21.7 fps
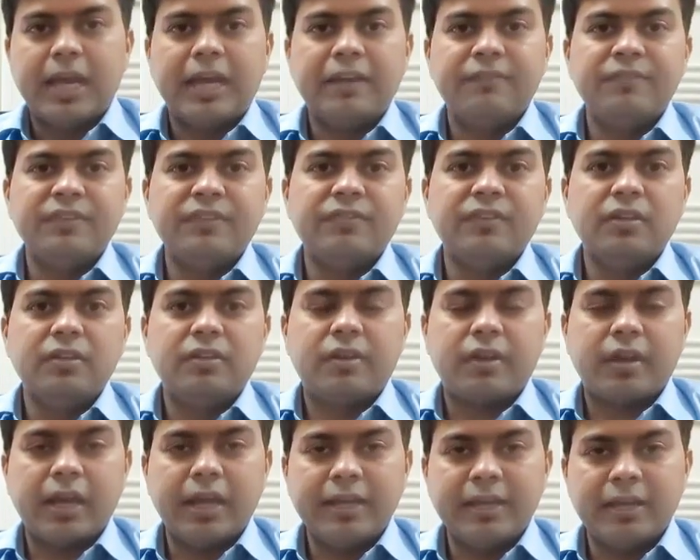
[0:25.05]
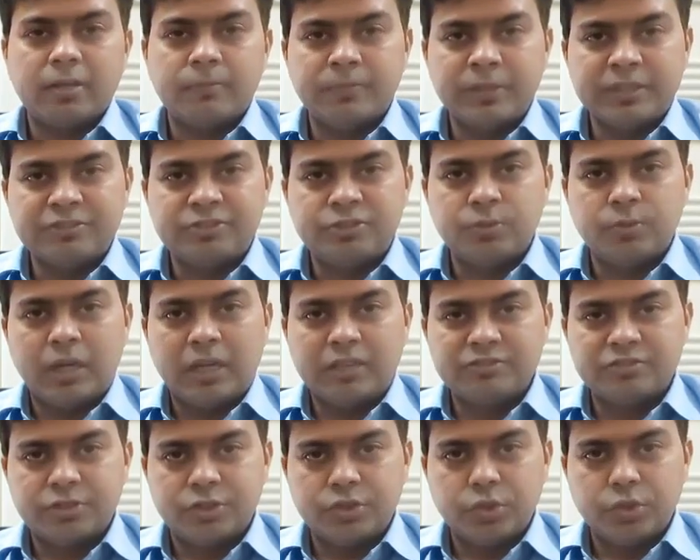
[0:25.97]
and we will try our best to
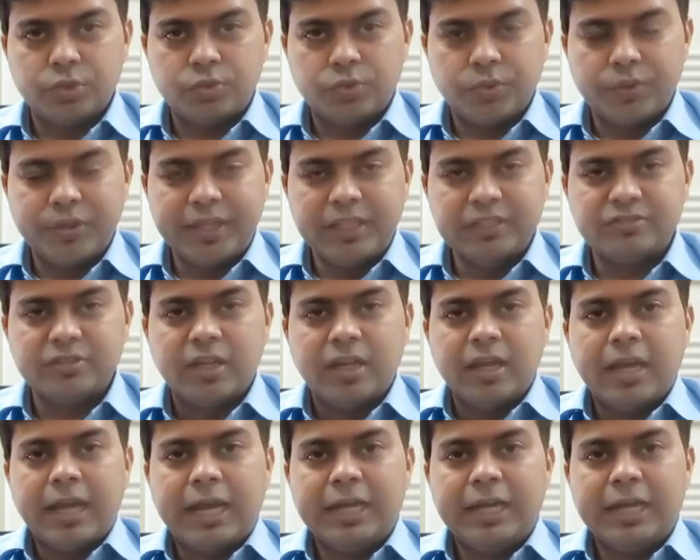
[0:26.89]
answer your queries